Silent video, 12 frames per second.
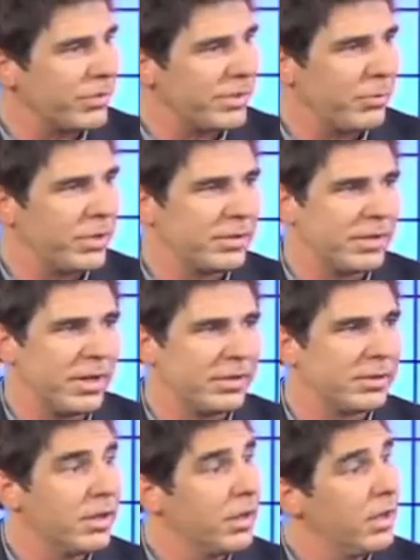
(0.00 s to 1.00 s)
someone
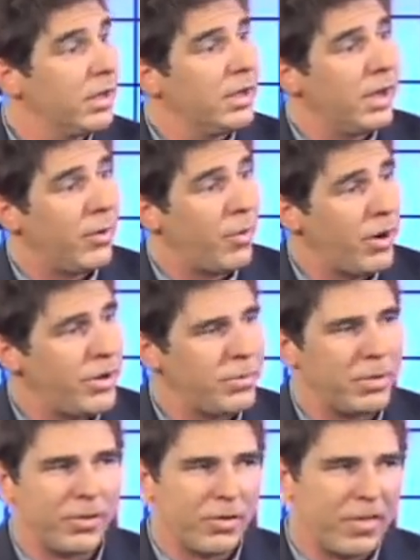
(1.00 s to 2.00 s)
says, "How are you?"
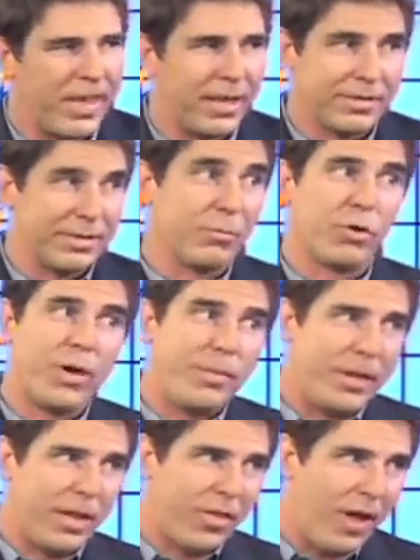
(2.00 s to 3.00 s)
but they're thinking some
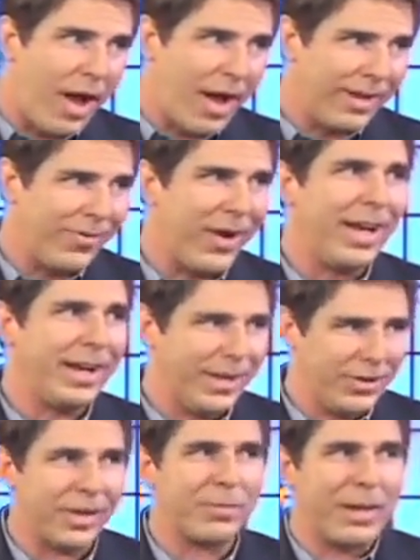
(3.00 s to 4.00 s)
creepy thought, right?
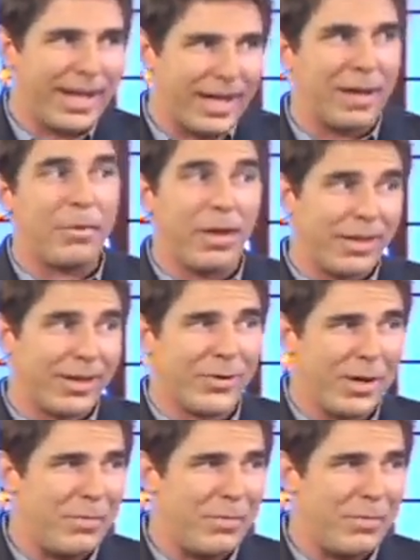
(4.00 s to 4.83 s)
And you're picking up on the creep